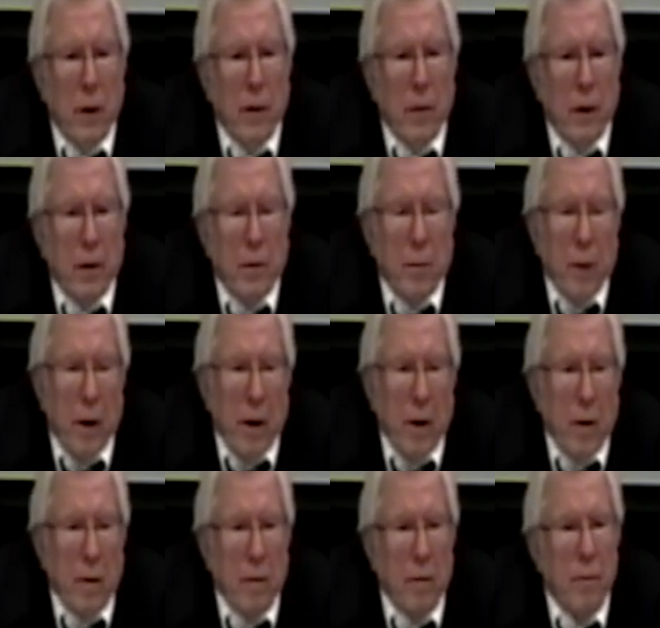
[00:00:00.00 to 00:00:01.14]
these were
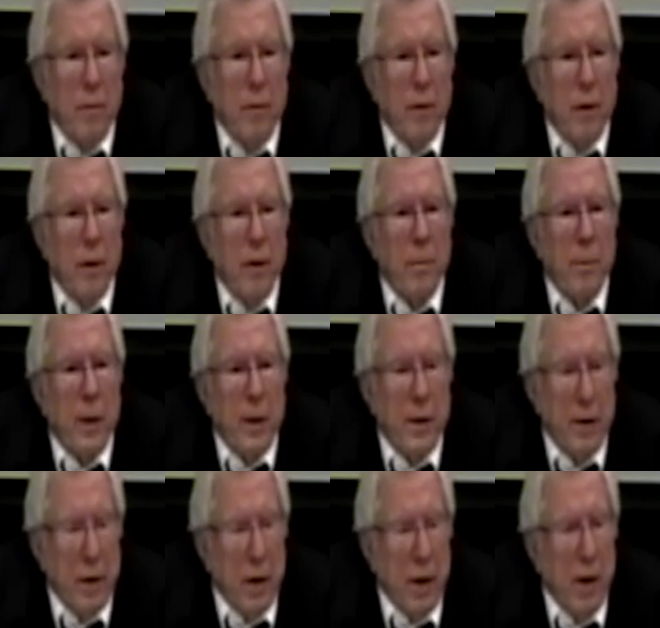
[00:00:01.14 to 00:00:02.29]
uh, very
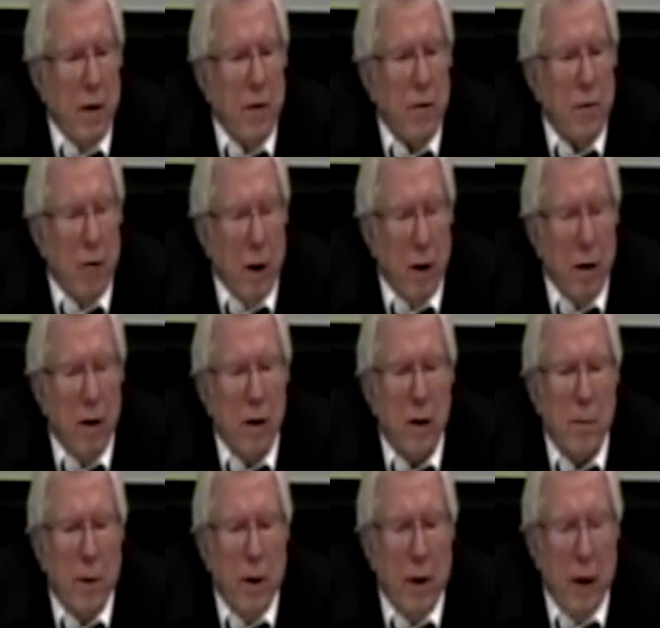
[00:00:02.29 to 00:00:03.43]
beastly
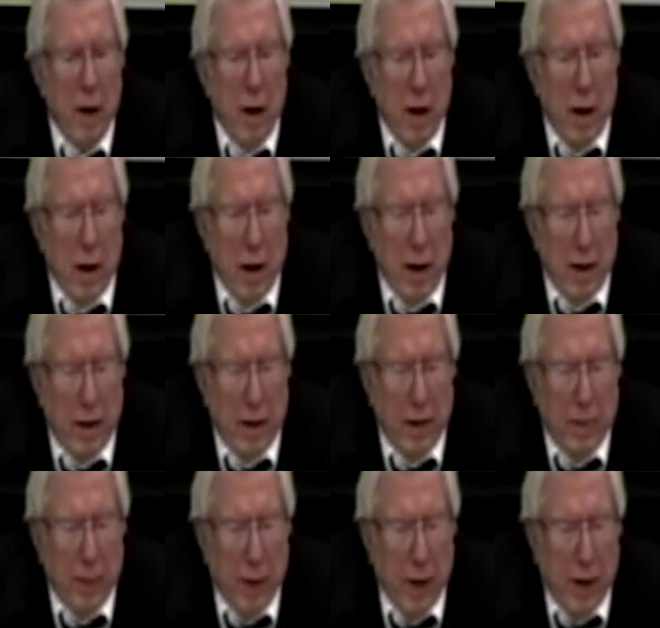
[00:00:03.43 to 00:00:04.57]
struggles, but I had an
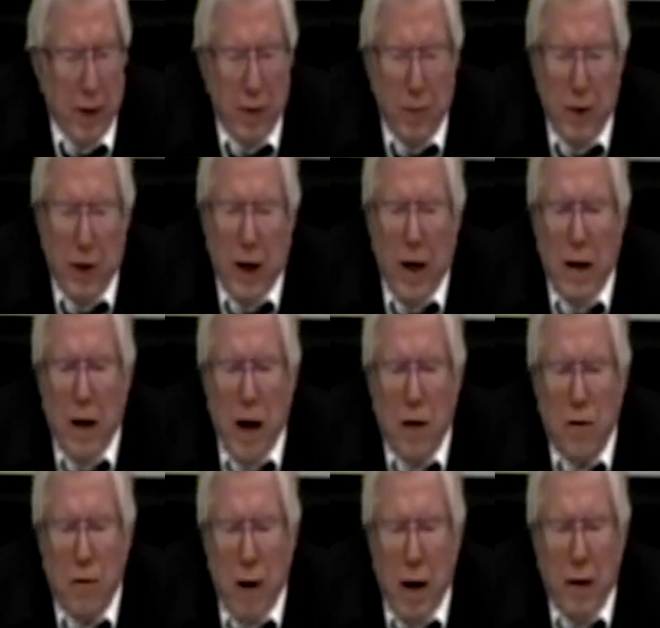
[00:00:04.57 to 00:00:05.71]
experience which gained
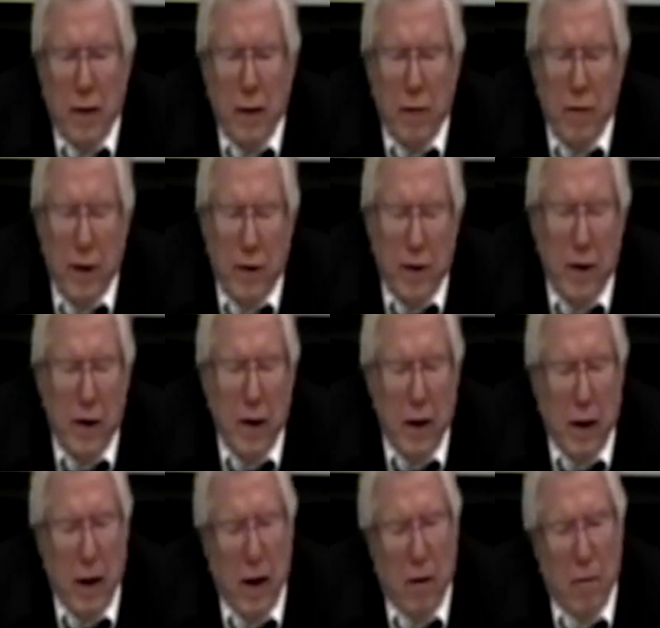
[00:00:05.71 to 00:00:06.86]
actuality recently
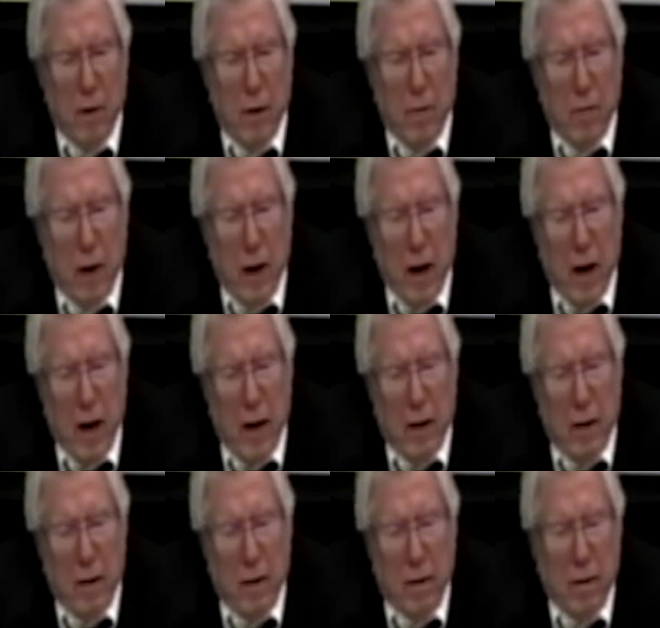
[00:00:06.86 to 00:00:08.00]
again when we had
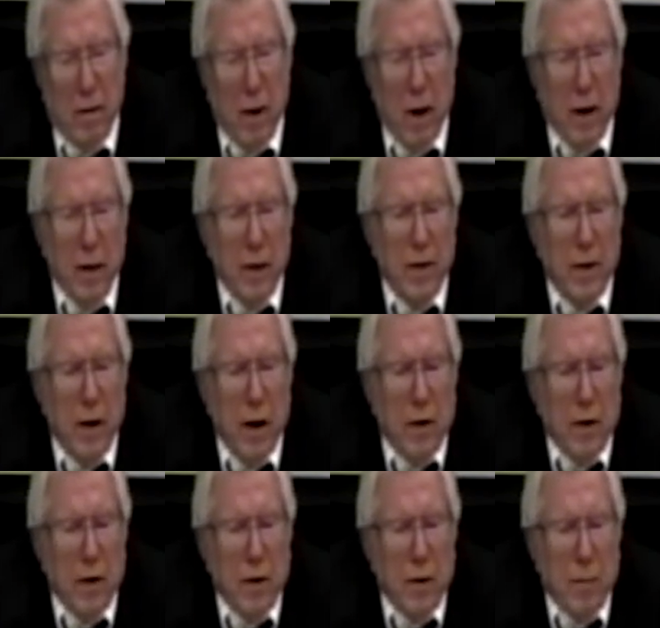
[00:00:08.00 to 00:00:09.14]
uh,
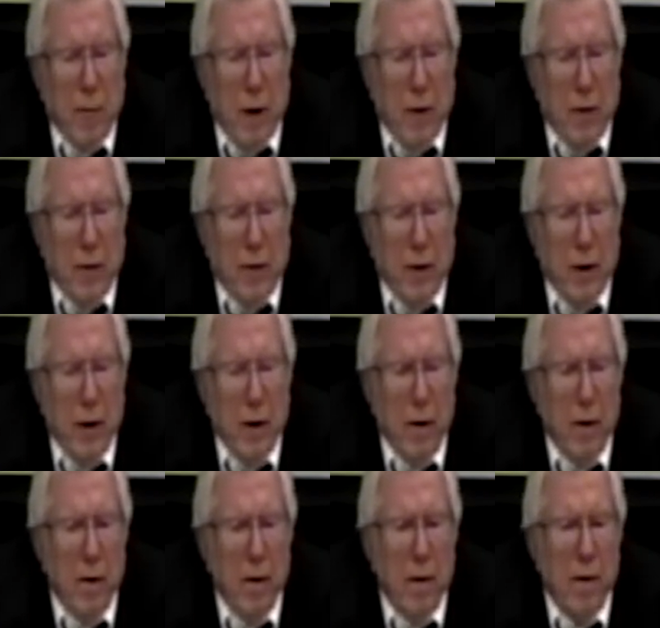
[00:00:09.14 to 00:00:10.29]
discussions about the,
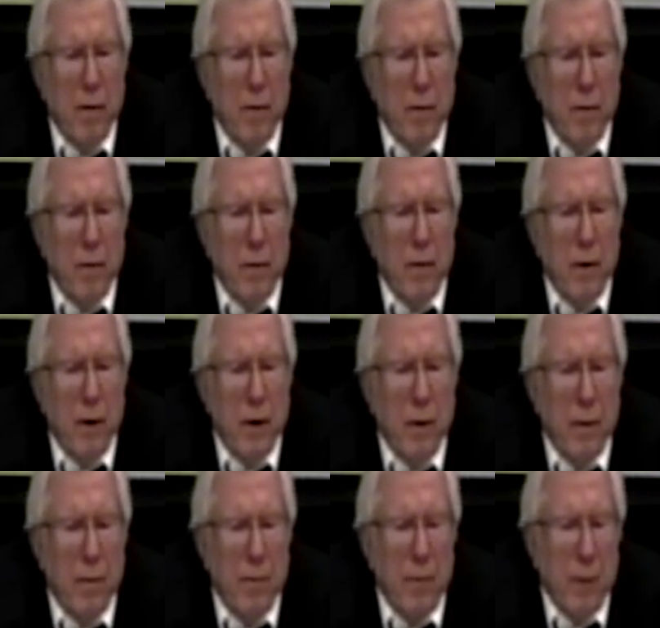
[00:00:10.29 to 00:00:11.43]
uh, uh,
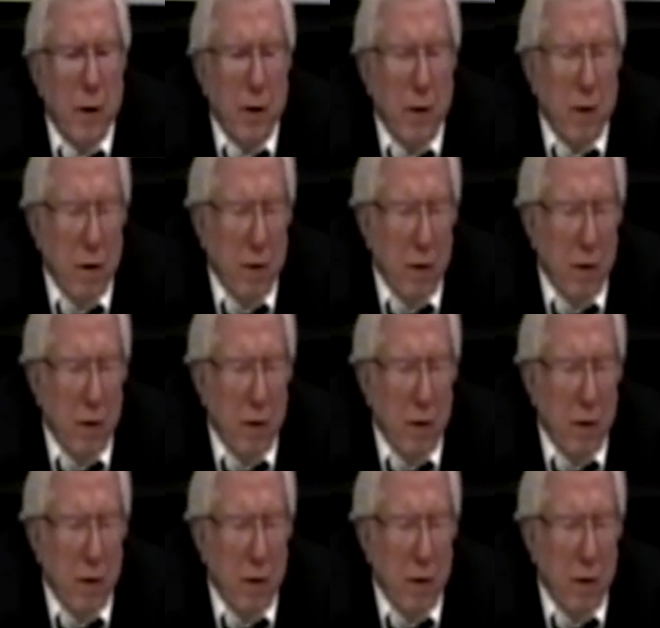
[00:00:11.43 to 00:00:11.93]
the uh,